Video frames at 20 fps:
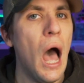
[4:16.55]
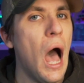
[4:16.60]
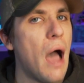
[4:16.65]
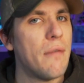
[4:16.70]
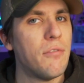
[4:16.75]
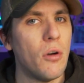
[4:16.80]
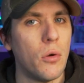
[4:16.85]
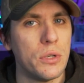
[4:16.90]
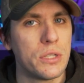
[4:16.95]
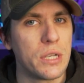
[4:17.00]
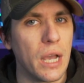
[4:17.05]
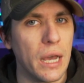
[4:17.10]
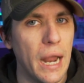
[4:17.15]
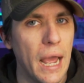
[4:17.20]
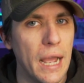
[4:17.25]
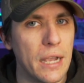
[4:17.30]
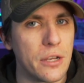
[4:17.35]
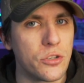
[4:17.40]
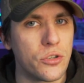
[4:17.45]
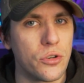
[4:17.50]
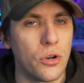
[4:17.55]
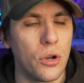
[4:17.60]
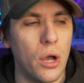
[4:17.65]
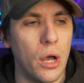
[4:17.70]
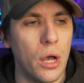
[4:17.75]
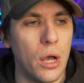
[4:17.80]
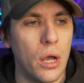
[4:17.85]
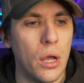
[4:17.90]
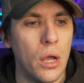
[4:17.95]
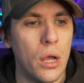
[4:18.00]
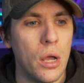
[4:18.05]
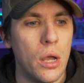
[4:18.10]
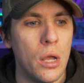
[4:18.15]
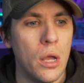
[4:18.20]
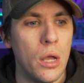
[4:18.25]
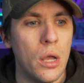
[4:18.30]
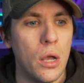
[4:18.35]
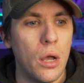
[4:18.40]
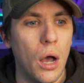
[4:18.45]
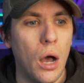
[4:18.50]
I've always got extra
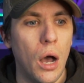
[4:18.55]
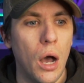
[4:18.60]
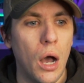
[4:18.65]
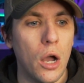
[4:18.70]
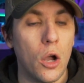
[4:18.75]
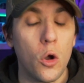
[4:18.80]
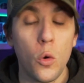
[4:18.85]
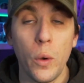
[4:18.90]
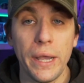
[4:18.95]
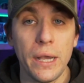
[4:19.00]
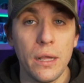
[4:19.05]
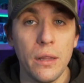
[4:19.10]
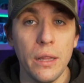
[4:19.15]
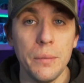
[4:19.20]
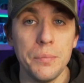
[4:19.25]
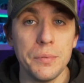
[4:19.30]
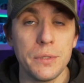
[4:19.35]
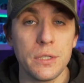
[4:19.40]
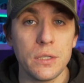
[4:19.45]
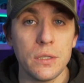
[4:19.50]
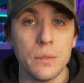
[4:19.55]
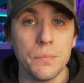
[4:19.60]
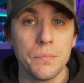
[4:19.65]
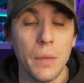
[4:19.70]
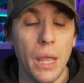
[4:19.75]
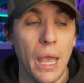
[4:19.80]
quick clips